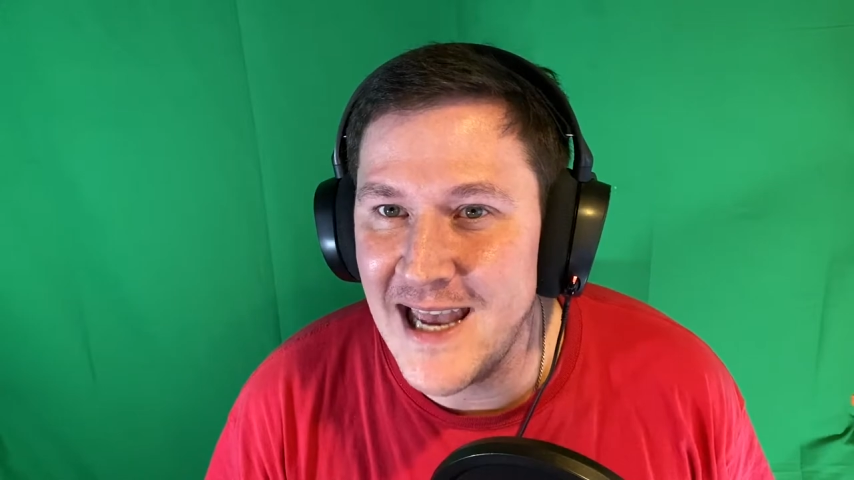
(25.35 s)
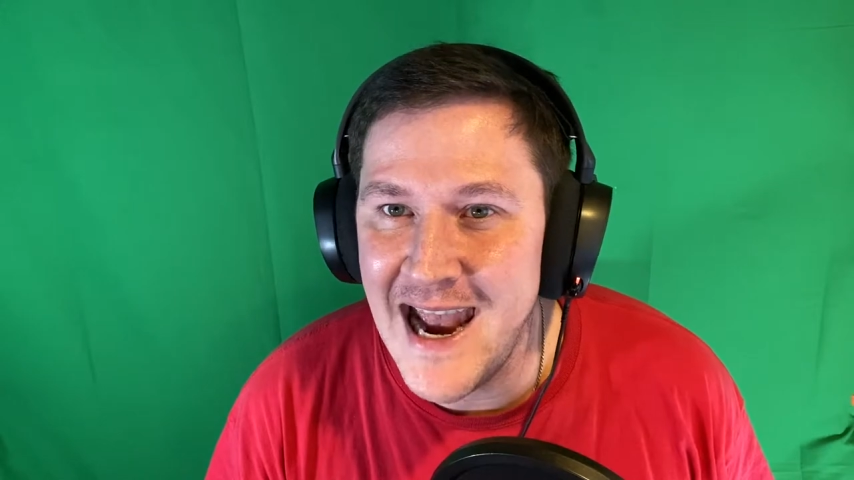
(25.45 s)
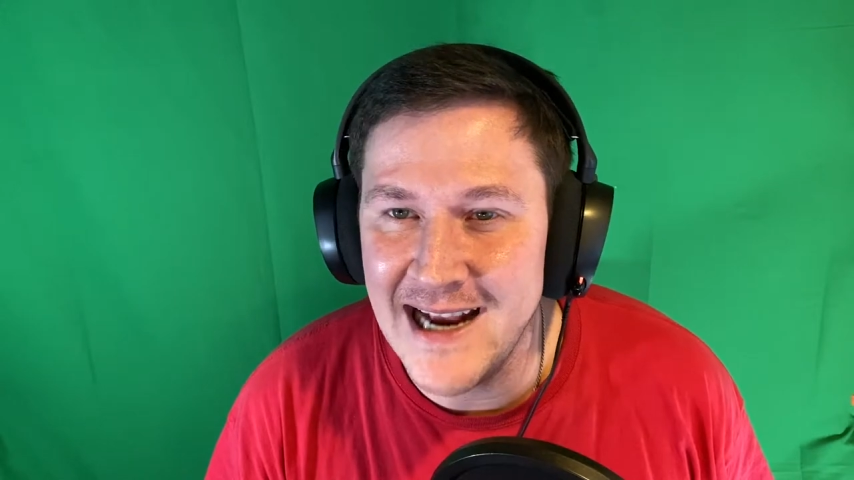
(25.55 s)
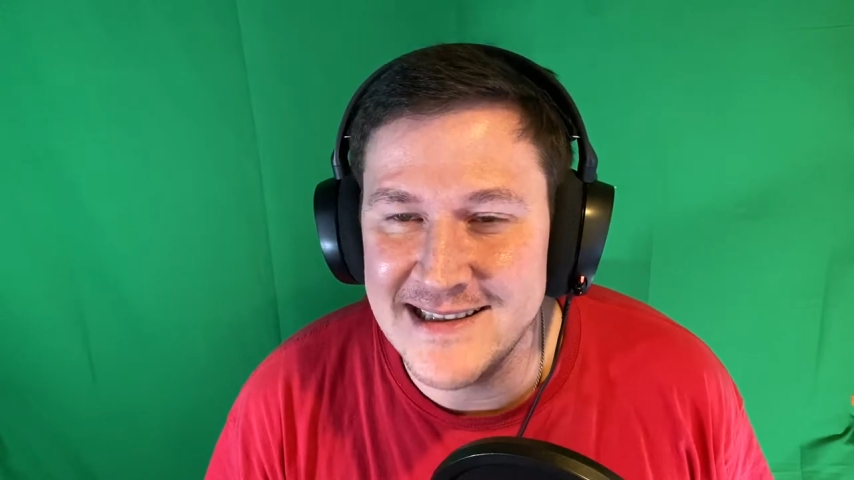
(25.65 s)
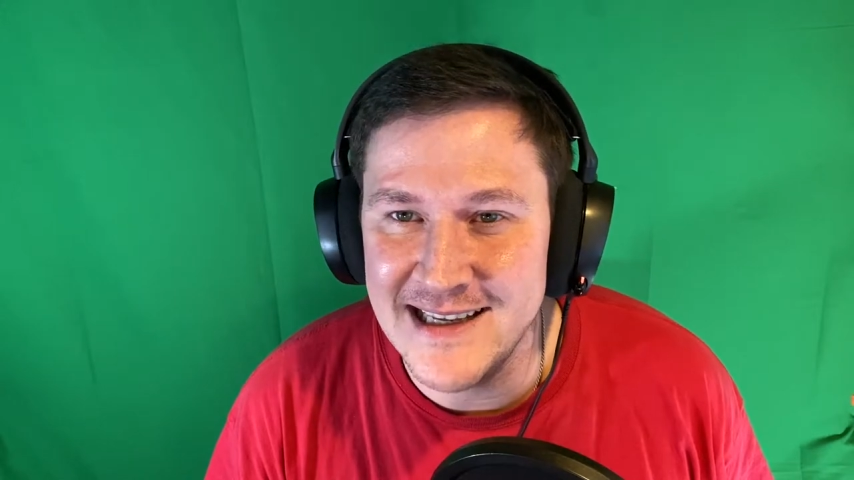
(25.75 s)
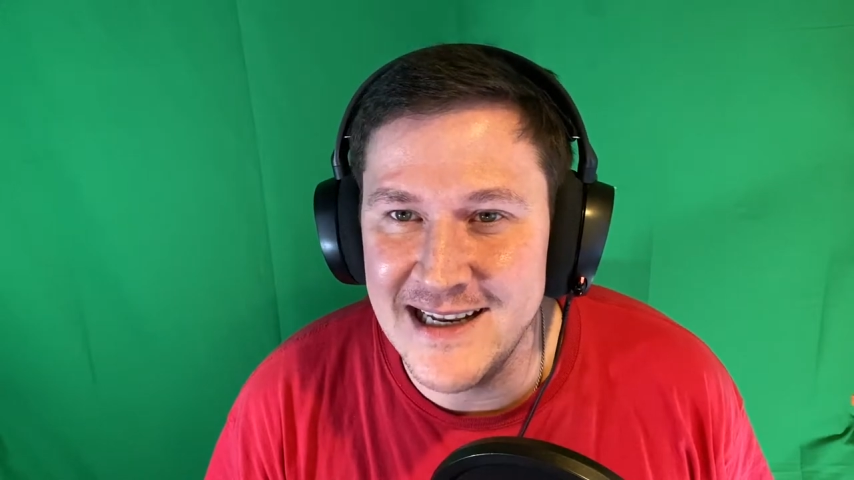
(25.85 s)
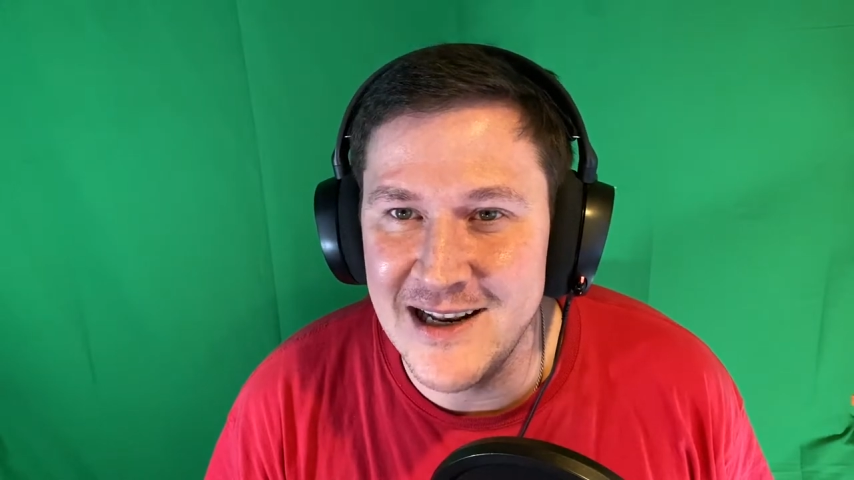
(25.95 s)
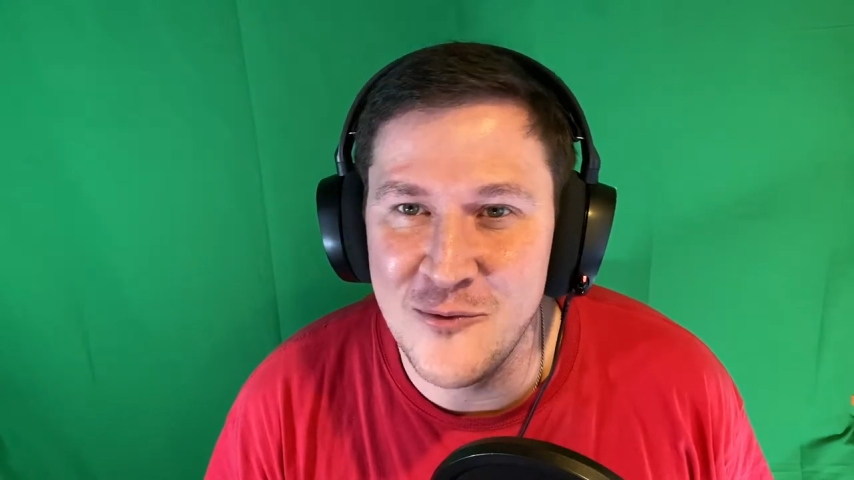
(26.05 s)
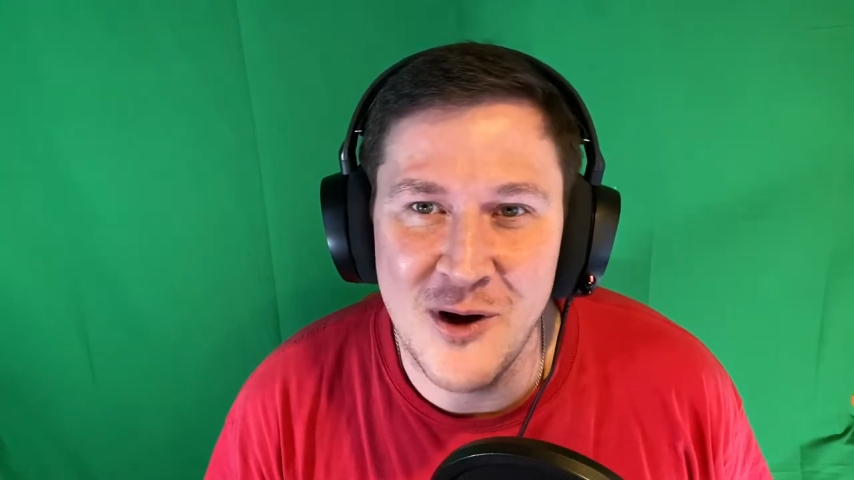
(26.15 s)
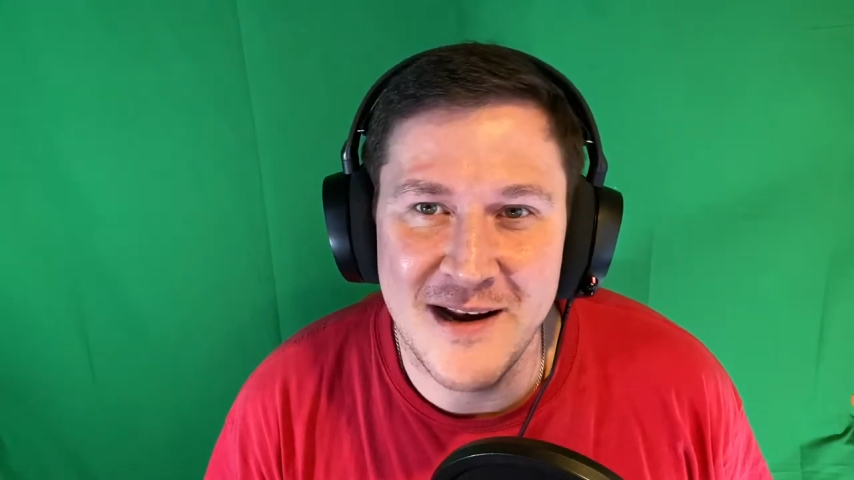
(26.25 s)

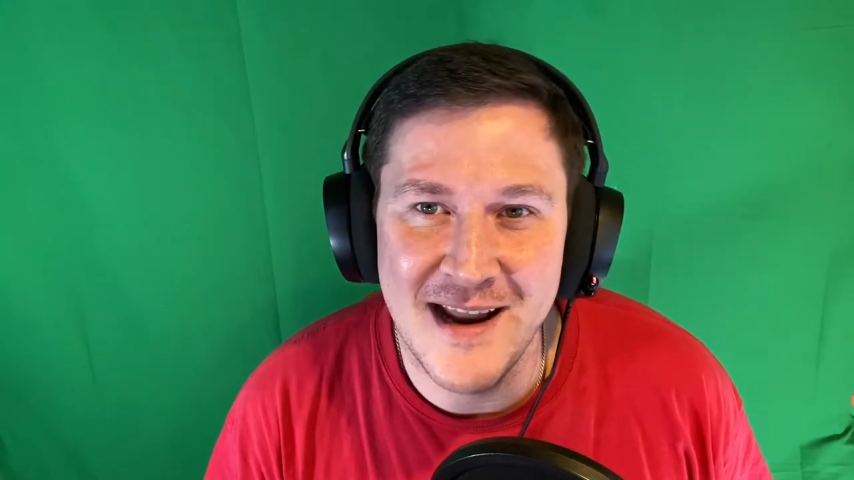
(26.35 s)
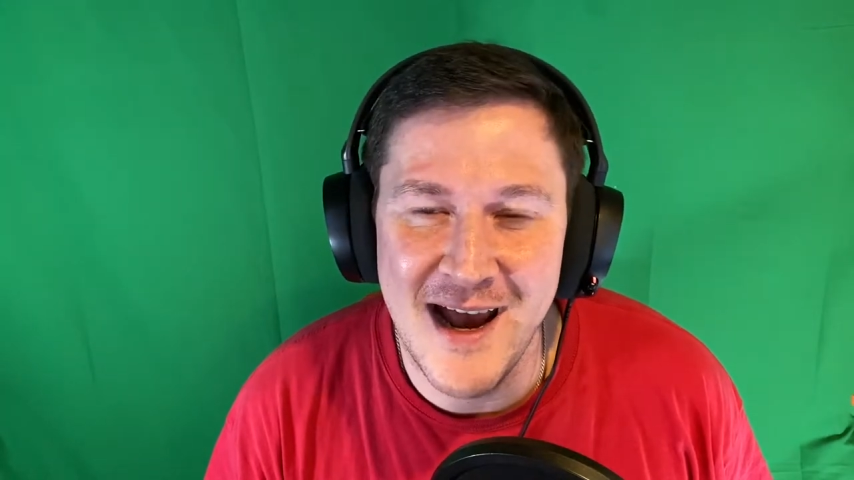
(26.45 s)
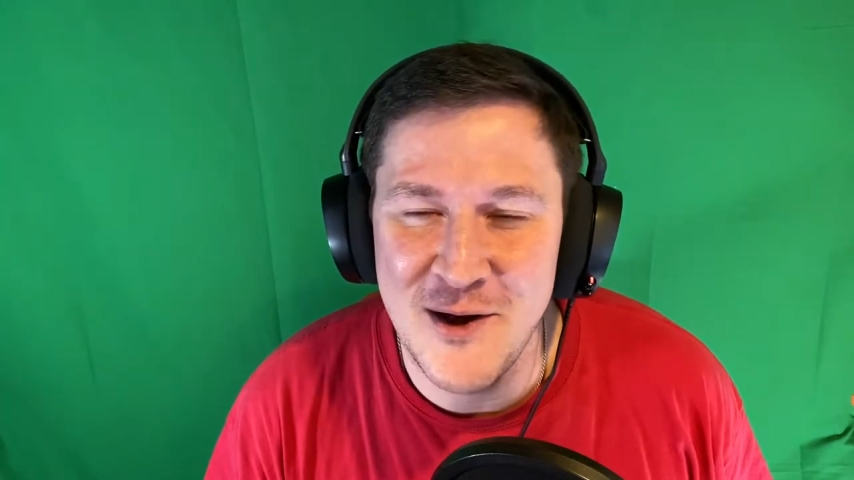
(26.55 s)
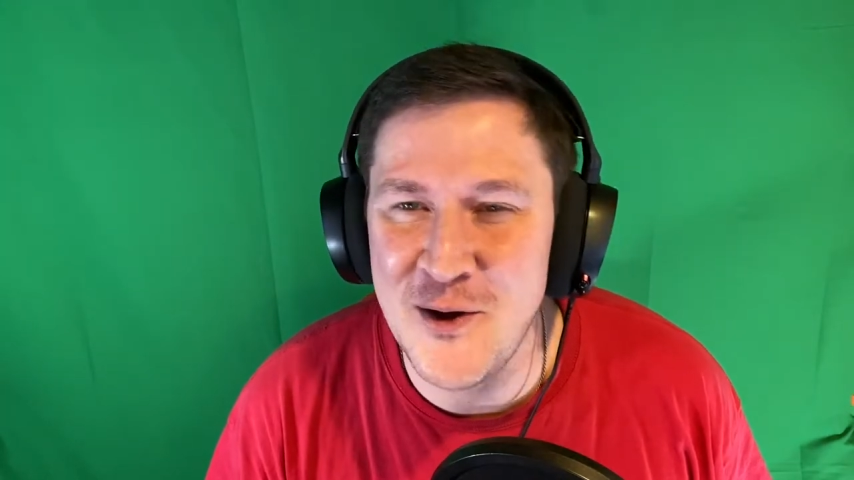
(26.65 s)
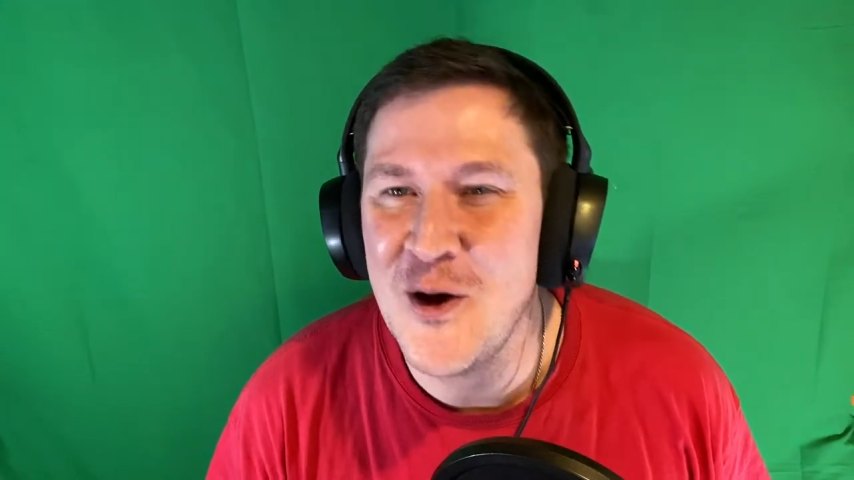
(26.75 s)
acting and whatnot.